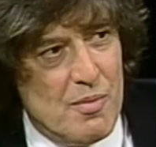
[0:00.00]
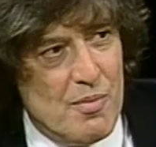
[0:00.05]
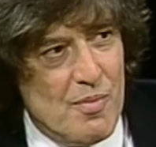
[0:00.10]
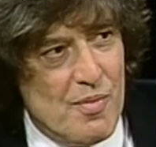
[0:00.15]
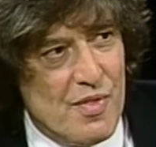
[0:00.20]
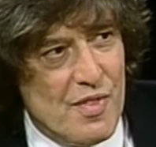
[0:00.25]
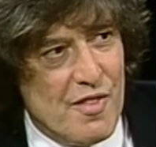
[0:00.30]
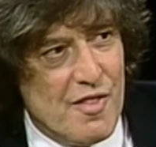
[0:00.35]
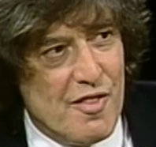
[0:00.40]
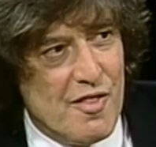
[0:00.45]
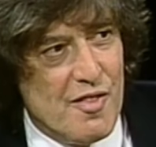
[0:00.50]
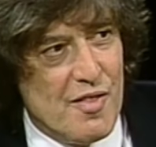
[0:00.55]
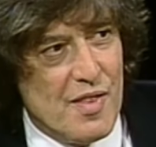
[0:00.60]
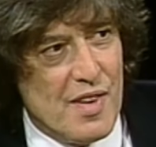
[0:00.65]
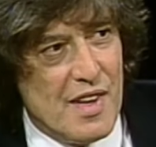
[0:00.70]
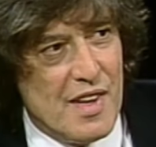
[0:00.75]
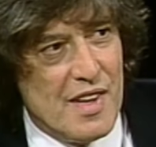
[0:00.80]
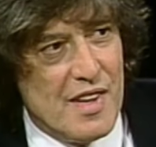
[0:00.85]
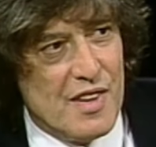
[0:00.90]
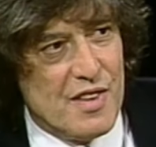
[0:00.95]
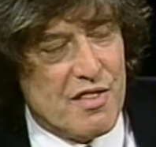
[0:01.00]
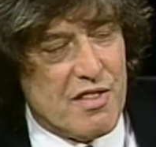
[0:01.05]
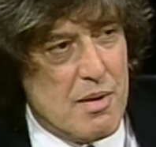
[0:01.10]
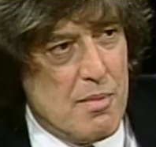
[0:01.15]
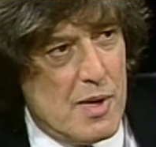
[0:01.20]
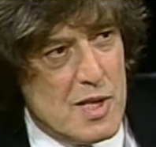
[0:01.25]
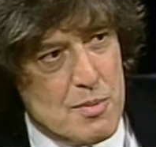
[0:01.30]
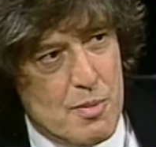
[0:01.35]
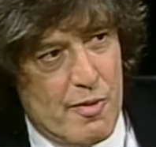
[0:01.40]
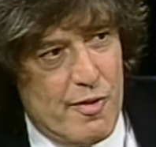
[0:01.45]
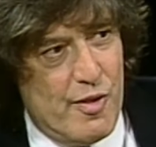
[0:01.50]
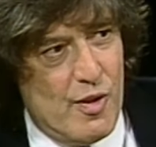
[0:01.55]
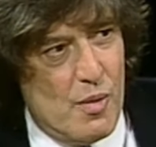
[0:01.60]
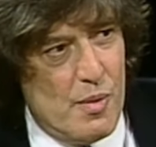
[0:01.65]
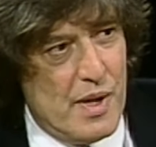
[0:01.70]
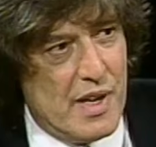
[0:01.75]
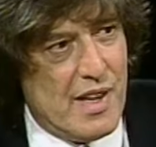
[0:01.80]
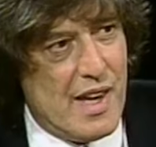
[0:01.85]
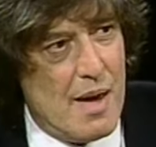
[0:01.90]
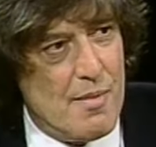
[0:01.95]
Right three minutes
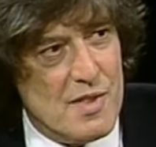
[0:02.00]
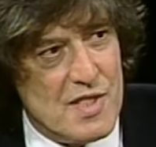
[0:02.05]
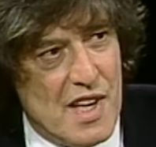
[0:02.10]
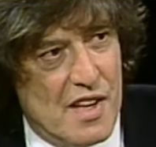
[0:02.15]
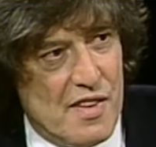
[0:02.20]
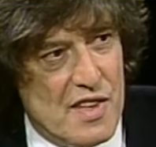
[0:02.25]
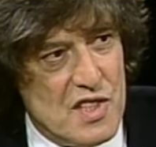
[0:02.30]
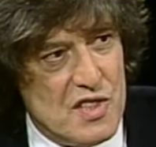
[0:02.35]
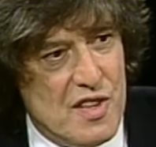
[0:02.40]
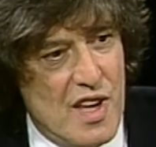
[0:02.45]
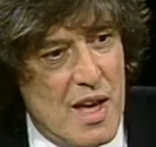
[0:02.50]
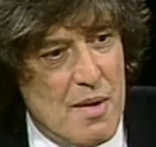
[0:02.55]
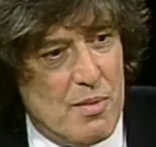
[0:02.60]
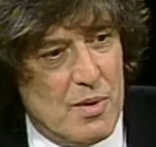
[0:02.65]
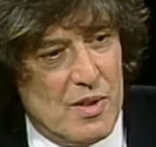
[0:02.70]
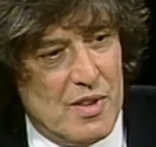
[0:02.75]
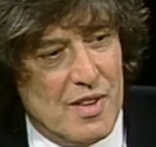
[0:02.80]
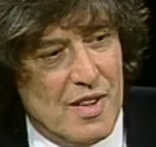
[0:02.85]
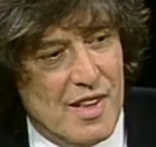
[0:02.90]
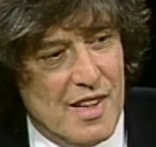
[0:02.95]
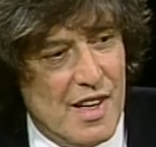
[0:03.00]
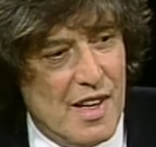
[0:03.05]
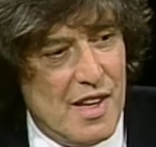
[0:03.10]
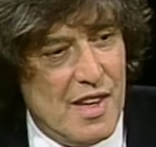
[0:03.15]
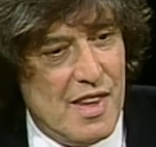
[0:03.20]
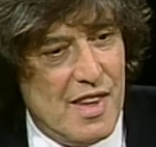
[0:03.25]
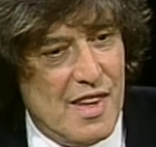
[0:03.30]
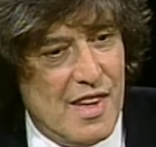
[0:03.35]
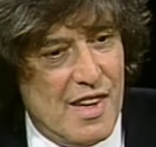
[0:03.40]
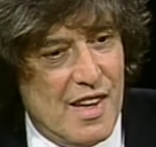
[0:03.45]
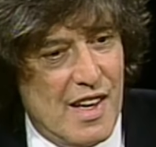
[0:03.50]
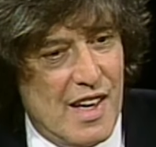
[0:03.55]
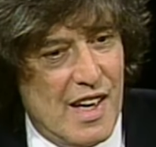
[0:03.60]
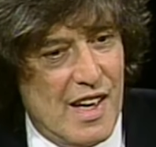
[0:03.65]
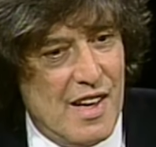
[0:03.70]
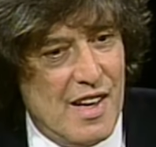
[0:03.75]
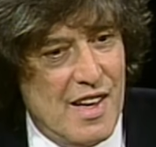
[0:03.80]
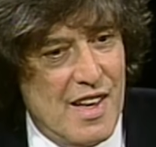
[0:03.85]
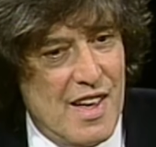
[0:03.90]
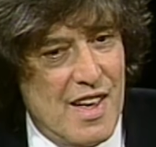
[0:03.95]
before we came right, and at this right. table,
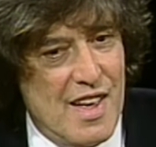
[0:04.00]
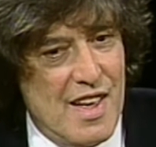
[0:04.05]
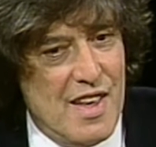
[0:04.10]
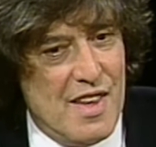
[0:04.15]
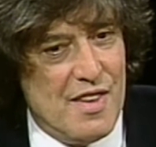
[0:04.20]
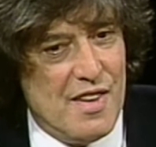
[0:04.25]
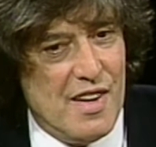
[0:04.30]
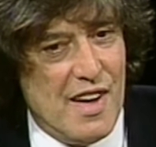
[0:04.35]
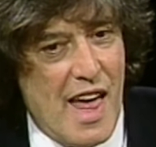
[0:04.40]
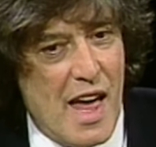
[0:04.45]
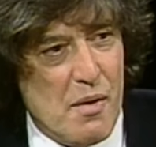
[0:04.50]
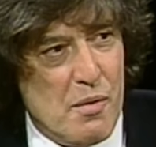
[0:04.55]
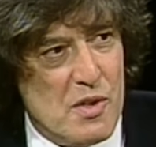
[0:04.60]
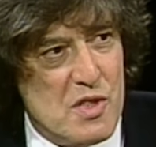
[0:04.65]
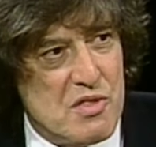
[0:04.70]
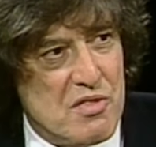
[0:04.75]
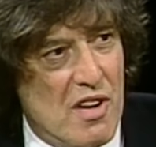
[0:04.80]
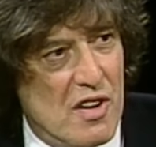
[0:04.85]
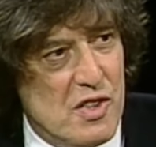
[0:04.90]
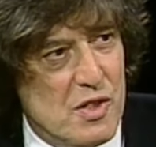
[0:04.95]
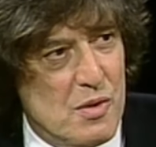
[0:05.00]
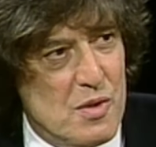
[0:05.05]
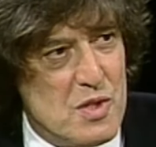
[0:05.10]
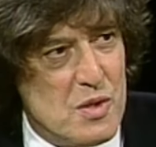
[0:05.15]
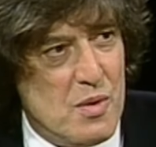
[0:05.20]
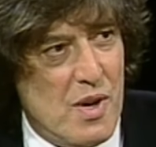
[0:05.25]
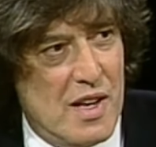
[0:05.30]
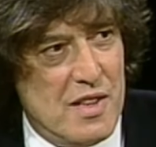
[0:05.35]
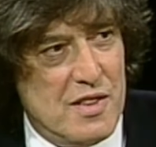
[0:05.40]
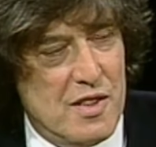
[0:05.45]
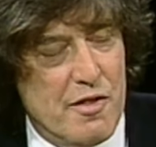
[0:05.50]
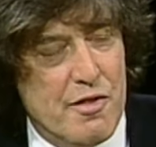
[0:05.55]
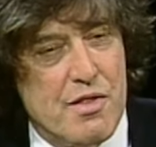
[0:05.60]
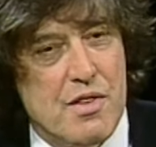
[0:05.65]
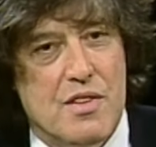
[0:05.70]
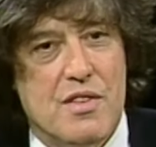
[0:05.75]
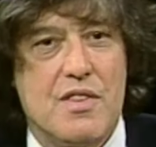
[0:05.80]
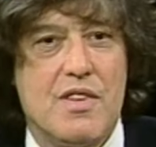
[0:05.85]
uh, the language structure was quite different.